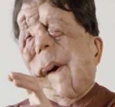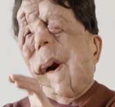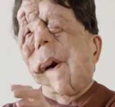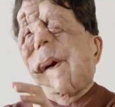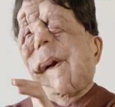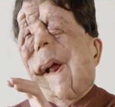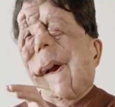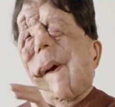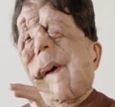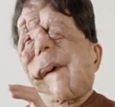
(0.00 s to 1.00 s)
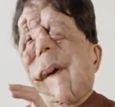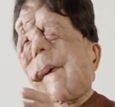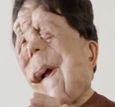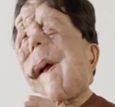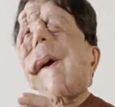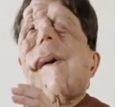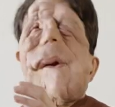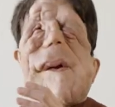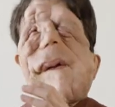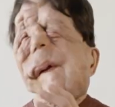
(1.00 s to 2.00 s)
on a lot of things
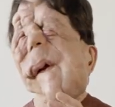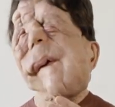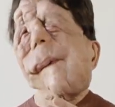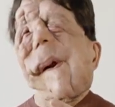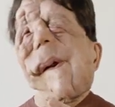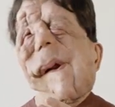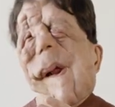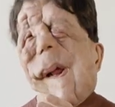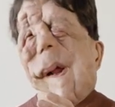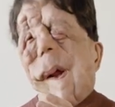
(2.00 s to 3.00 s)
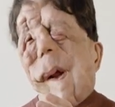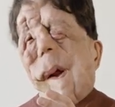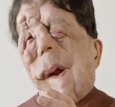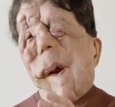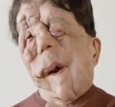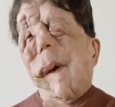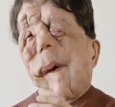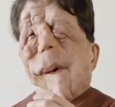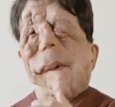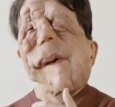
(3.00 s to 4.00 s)
around disability,
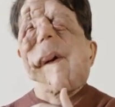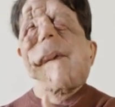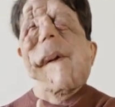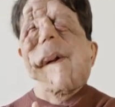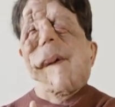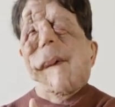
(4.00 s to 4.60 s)
or that were disability